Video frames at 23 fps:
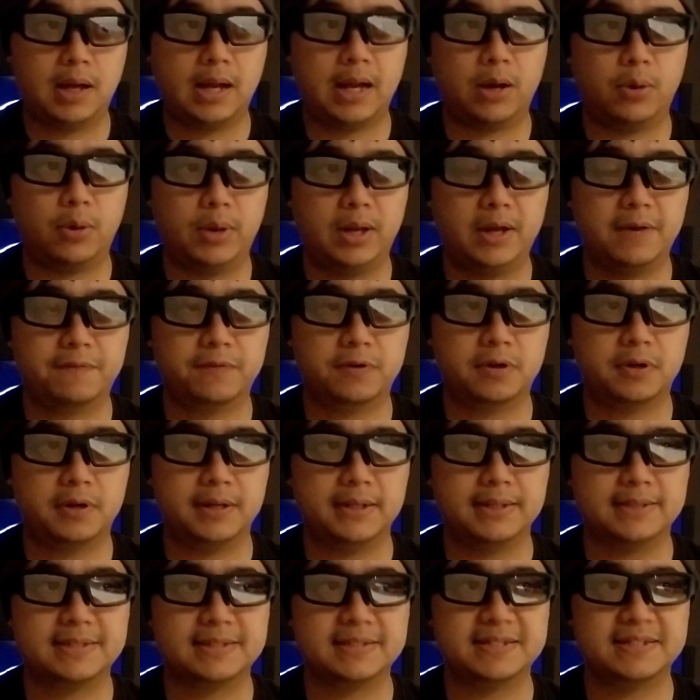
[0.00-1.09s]
However,
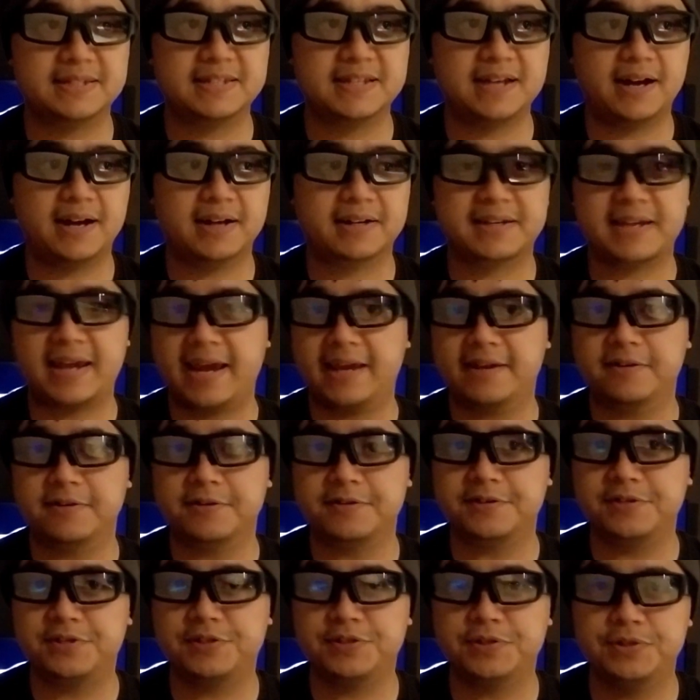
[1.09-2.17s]
it's not
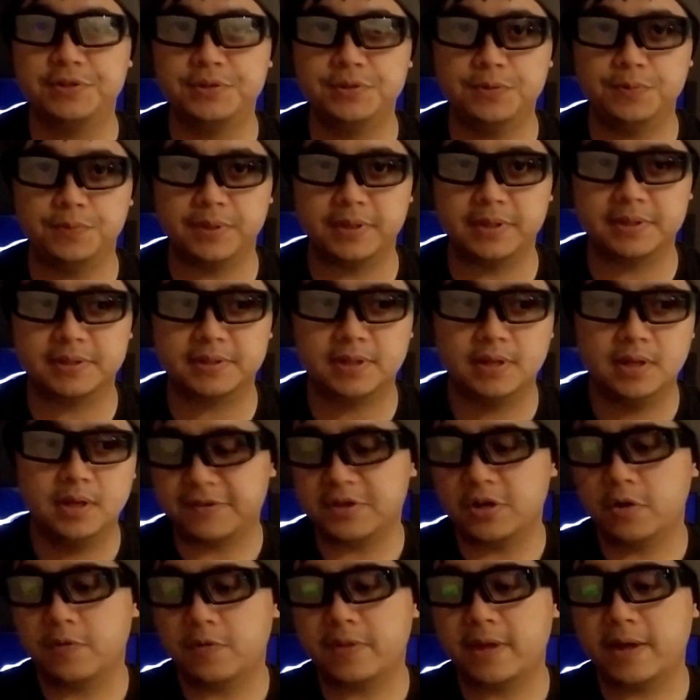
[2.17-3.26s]
catered to it.
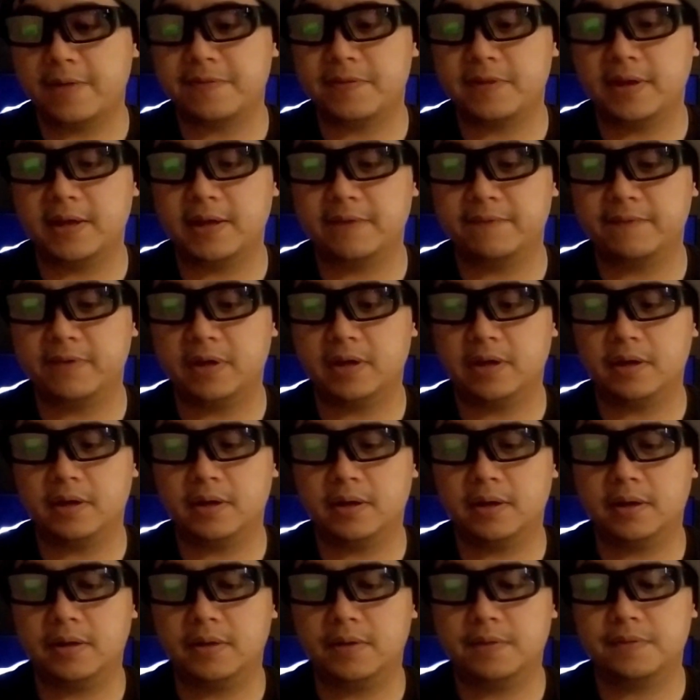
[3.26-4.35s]
I know that
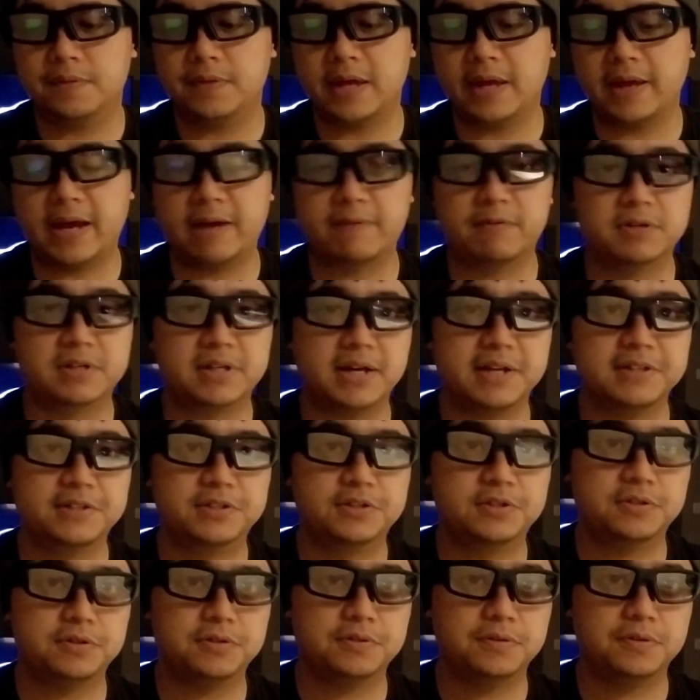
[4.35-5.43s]
they advertise
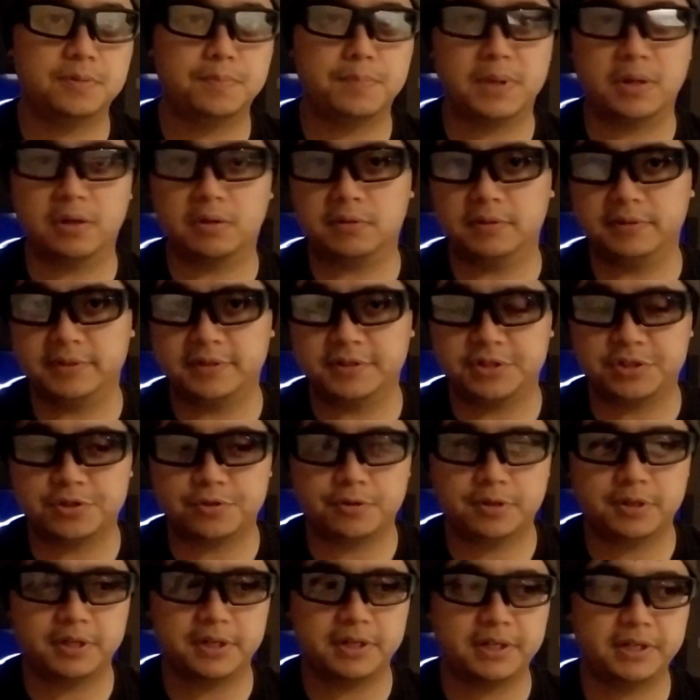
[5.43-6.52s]
to the medical
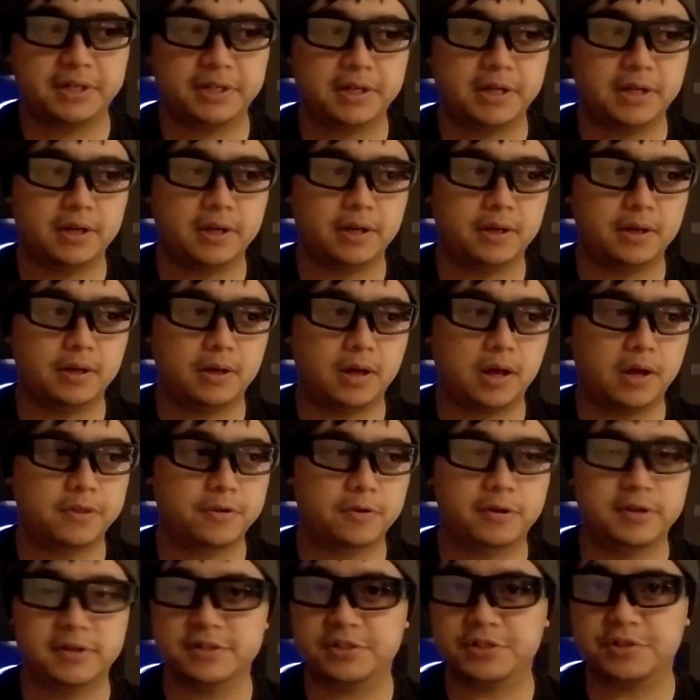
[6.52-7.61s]
industry,
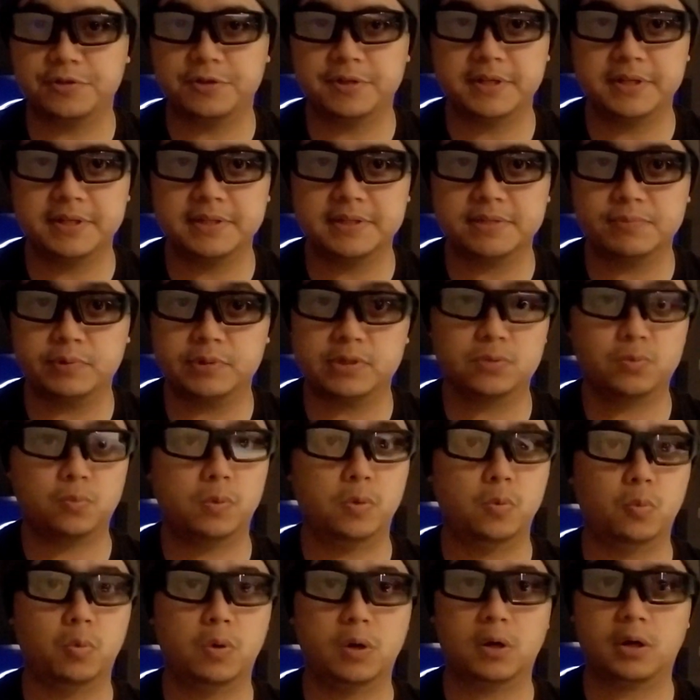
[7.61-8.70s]
other industries, which
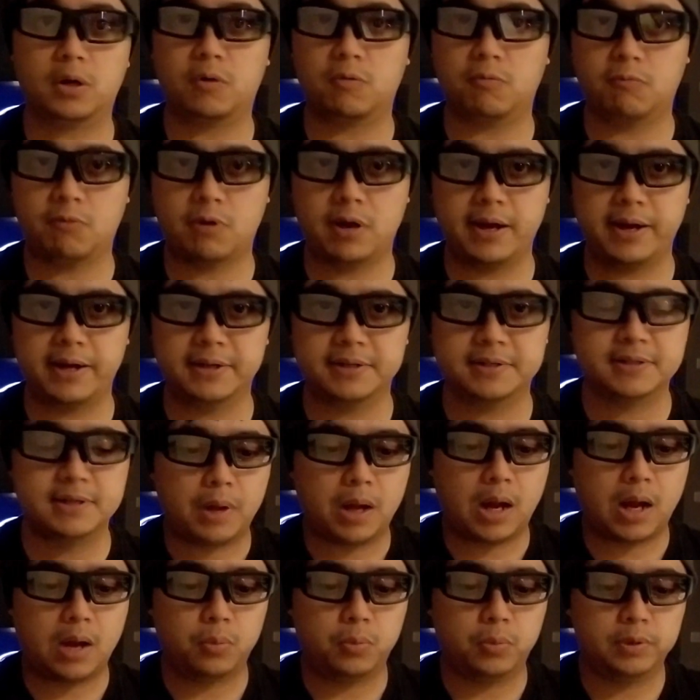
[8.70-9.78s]
would work great.
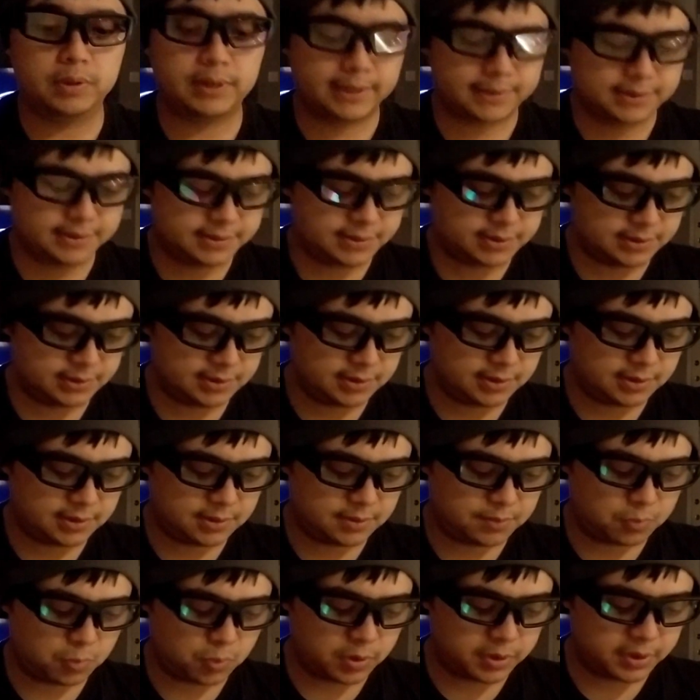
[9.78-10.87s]
I would like to
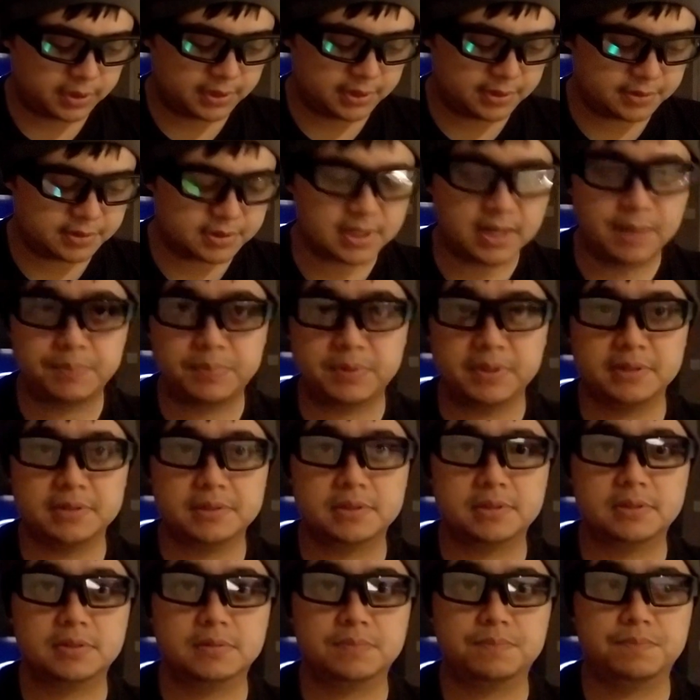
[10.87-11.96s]
see more of these
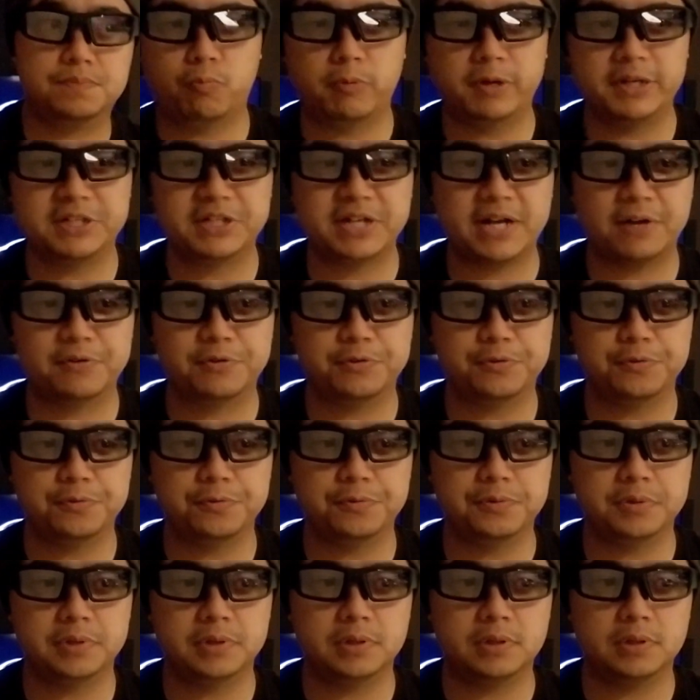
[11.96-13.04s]
companies reach out
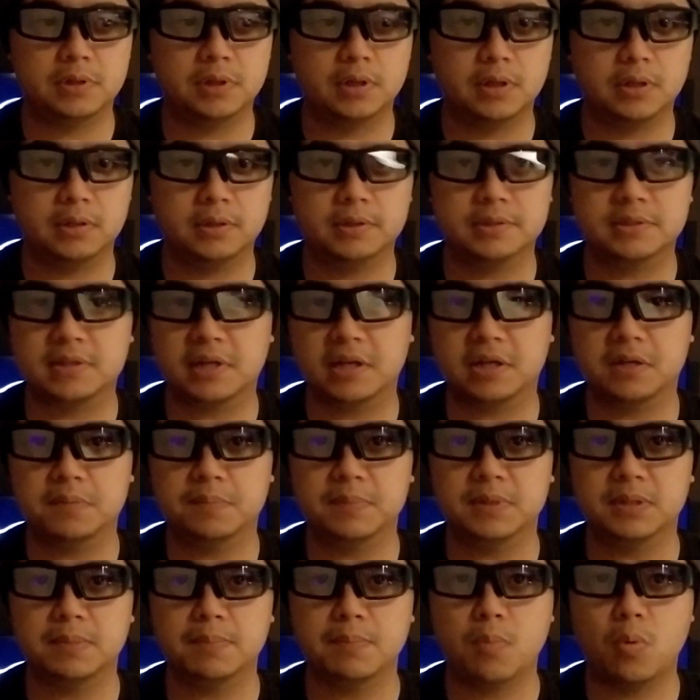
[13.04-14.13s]
to the ESK8
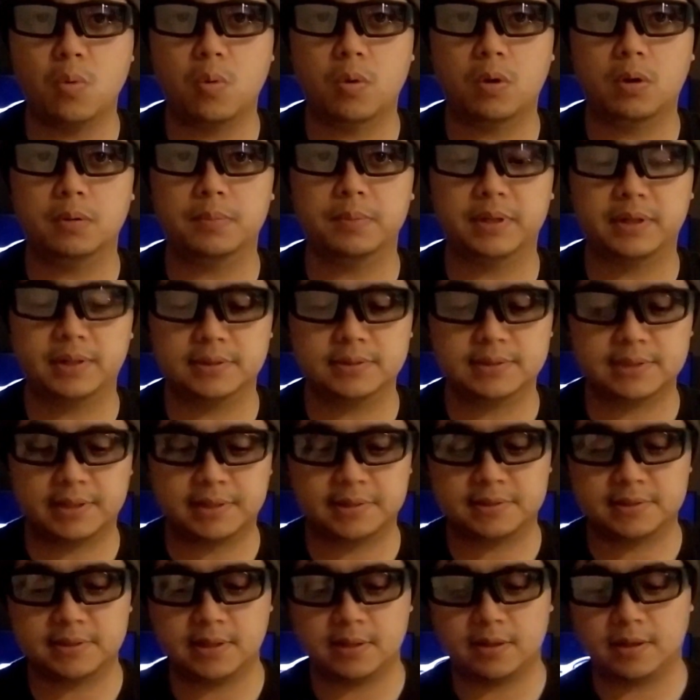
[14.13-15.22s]
community more, because like
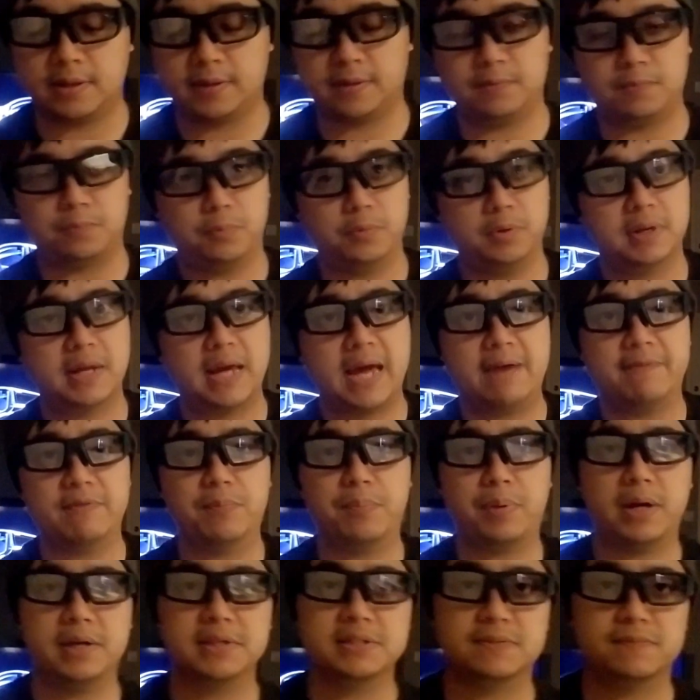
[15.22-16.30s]
I said, it would have a
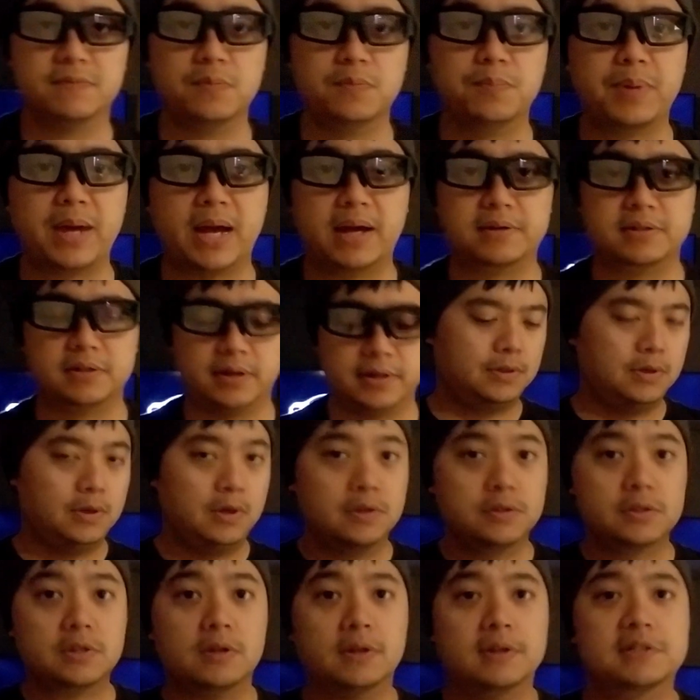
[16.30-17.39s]
positive impact on it.
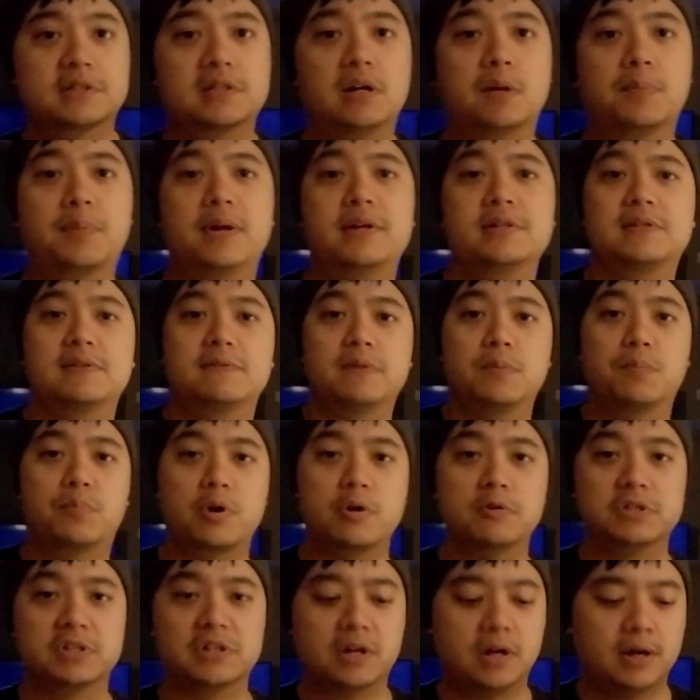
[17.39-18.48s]
So let's talk about some of the
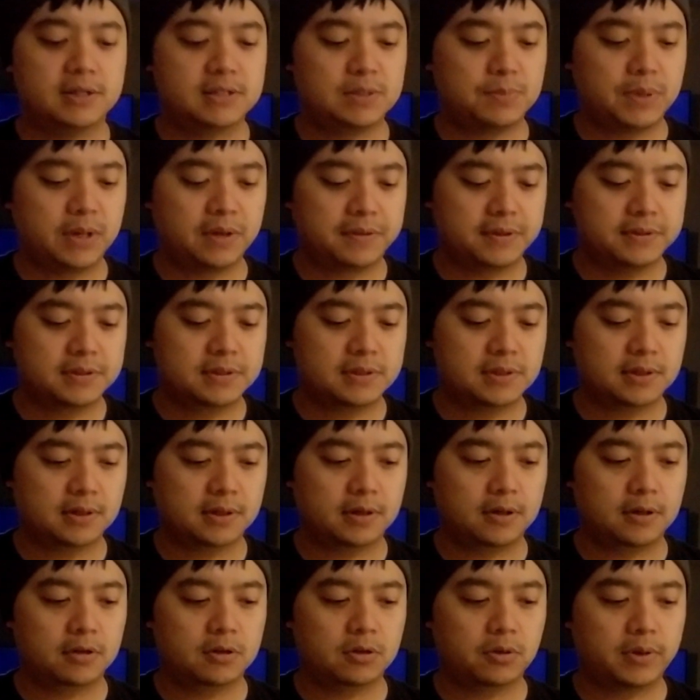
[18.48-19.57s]
pros and cons about this thing
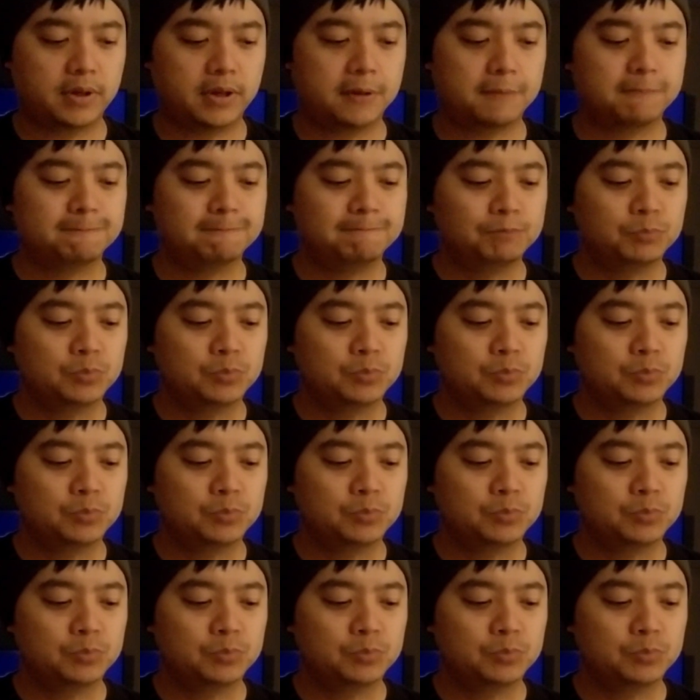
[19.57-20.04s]
here, okay?